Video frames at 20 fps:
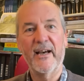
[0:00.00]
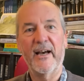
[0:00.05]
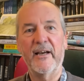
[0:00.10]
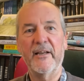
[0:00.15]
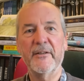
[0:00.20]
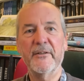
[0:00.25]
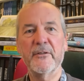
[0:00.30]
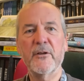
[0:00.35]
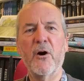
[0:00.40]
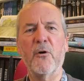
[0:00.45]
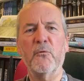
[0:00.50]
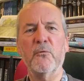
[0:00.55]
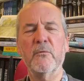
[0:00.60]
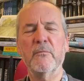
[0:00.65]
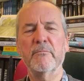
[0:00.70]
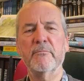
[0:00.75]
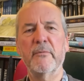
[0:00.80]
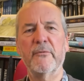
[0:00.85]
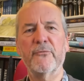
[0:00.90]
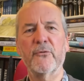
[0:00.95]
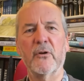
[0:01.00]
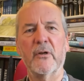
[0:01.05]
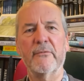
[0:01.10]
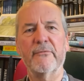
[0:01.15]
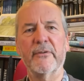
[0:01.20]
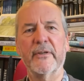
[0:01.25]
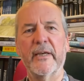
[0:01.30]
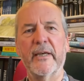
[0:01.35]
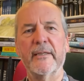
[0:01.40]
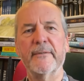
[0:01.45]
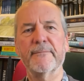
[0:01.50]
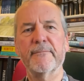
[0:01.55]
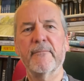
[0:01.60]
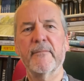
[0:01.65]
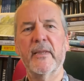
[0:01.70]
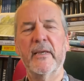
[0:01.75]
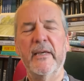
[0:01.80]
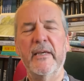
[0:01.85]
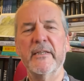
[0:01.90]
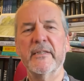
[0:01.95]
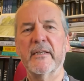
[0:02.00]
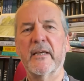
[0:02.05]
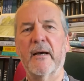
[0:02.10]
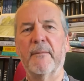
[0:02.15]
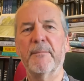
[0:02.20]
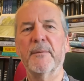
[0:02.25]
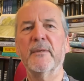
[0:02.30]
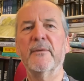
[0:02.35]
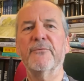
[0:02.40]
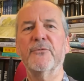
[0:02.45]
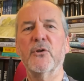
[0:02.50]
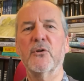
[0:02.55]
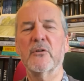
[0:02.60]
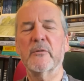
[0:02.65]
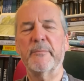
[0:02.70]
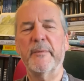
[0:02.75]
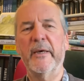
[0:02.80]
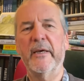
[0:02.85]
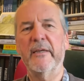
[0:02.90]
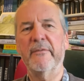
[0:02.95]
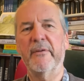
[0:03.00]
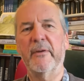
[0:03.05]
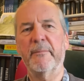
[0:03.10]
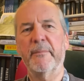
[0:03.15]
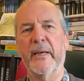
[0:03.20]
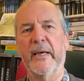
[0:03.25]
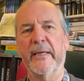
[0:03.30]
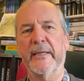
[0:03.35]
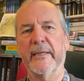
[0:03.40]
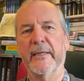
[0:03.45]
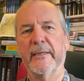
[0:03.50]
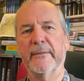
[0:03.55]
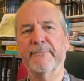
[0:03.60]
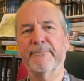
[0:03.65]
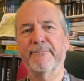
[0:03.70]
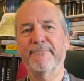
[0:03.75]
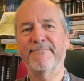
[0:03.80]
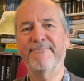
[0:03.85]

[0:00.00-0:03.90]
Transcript: And, oh, before I forget, here's a couple of dogs behaving badly.